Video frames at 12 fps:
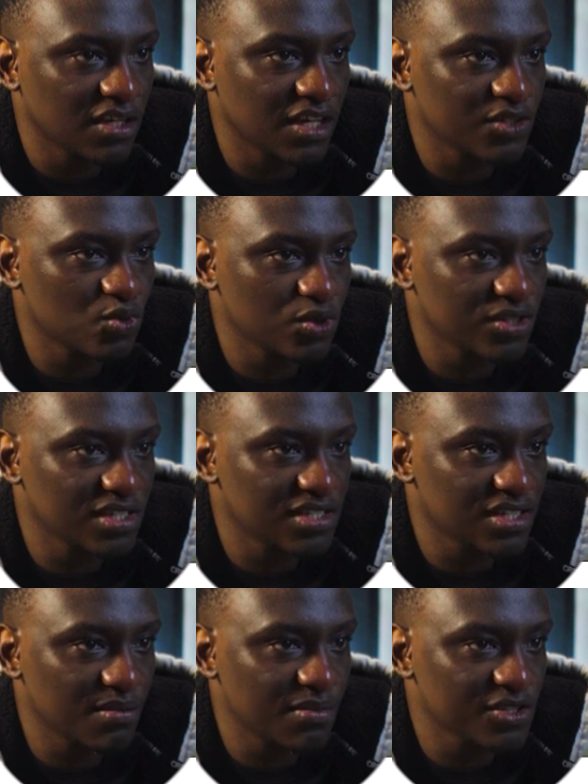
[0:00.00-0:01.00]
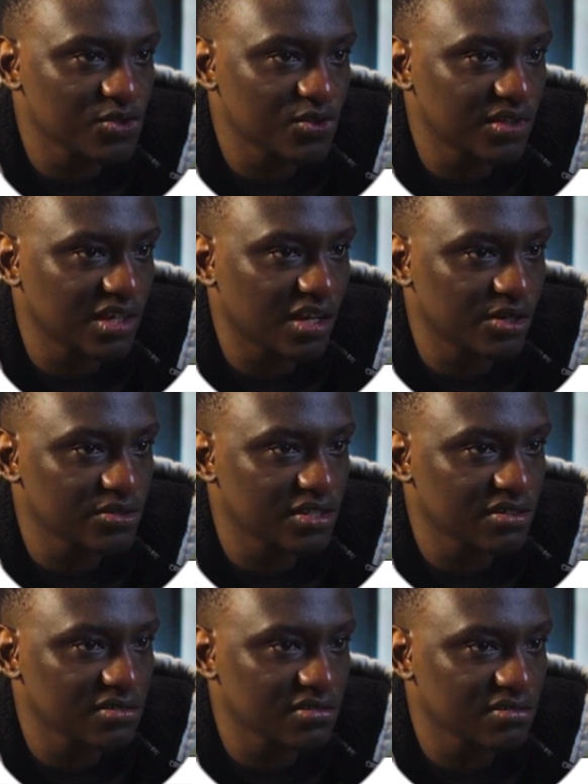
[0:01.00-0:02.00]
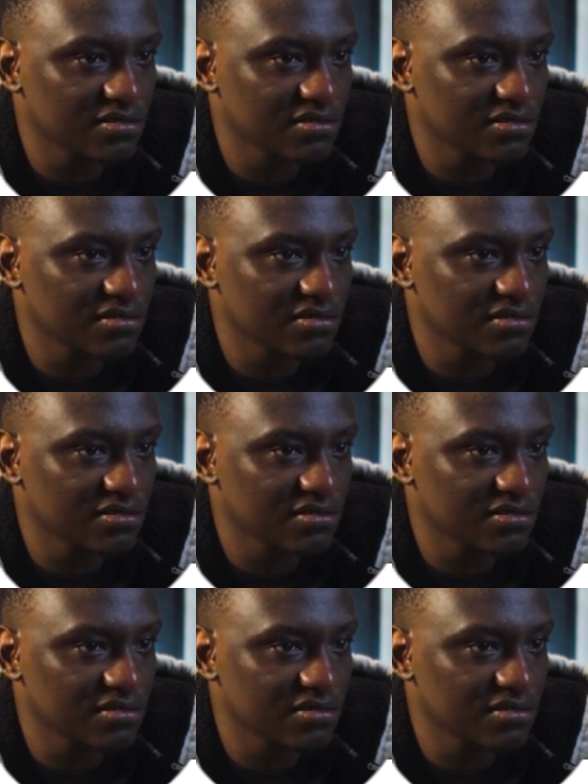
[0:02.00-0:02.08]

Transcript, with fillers: Here it won't disturb us on the outer.